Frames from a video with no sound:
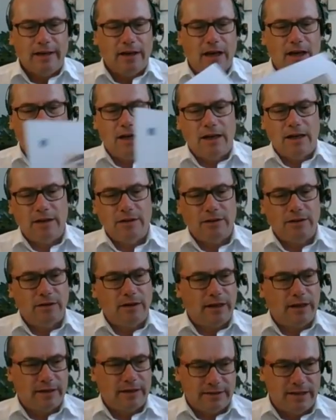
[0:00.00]

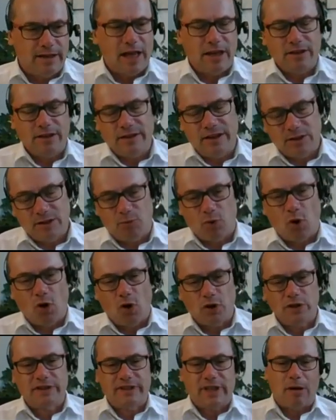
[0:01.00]
This
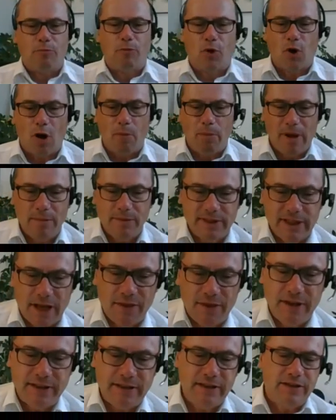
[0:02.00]
brought some problems,
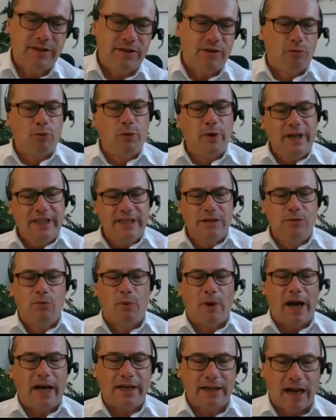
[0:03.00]
and this is the reason
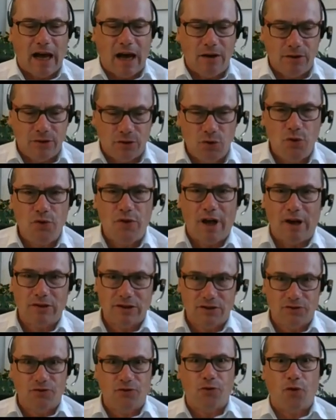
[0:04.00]
why in
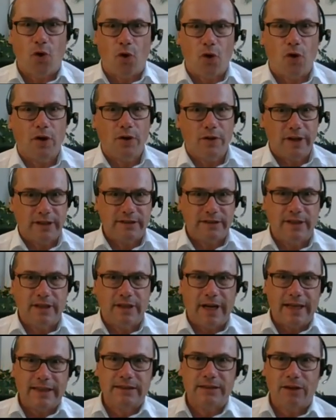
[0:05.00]
2004, that's the
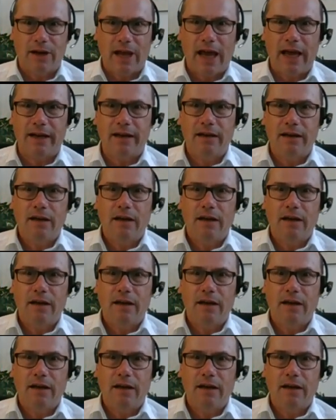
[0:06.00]
next slide,